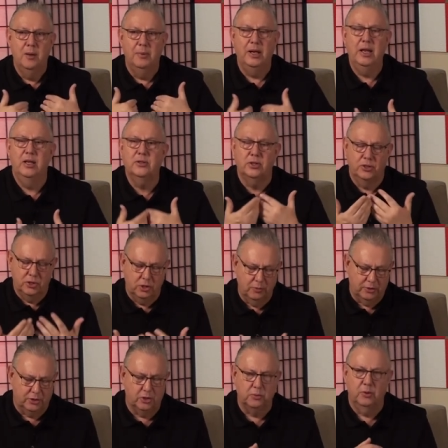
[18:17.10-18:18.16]
but he is a Jew
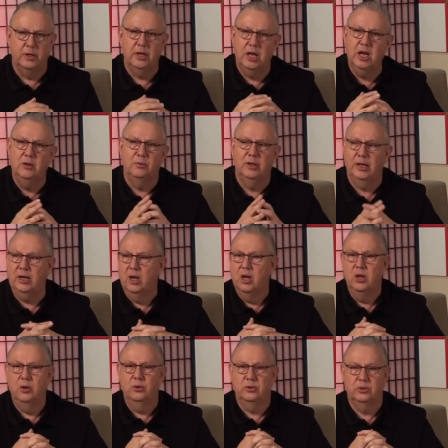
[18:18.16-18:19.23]
which is one inwardly,
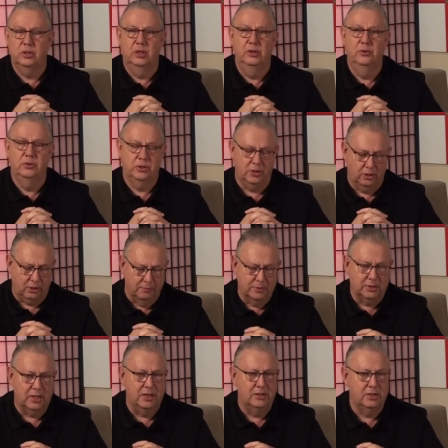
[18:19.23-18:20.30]
whose, whose
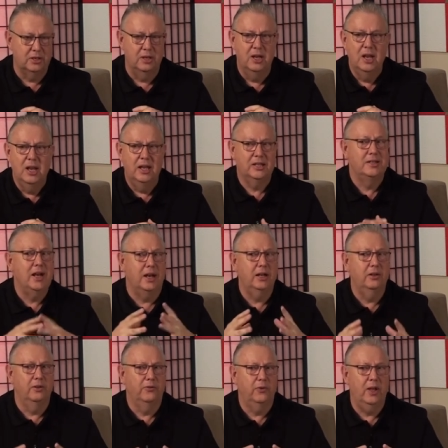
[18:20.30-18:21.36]
circumcision is not
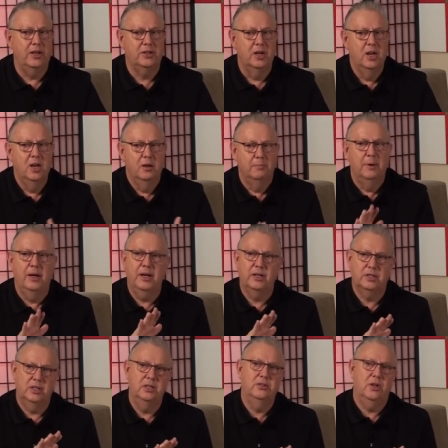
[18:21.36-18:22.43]
in the flesh, but
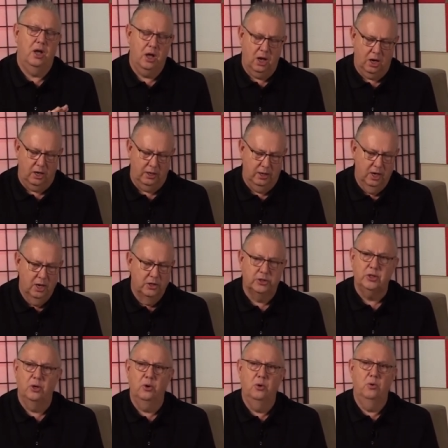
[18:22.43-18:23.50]
it's in the heart.
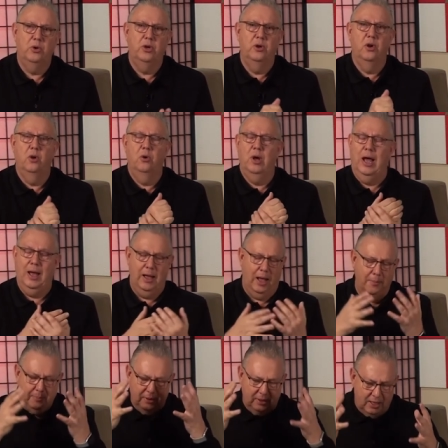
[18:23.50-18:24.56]
So, you know,
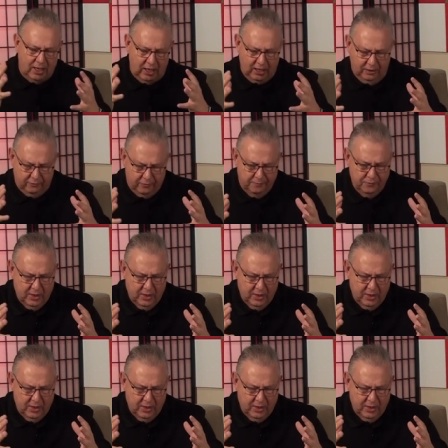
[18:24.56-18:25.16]
I, I believe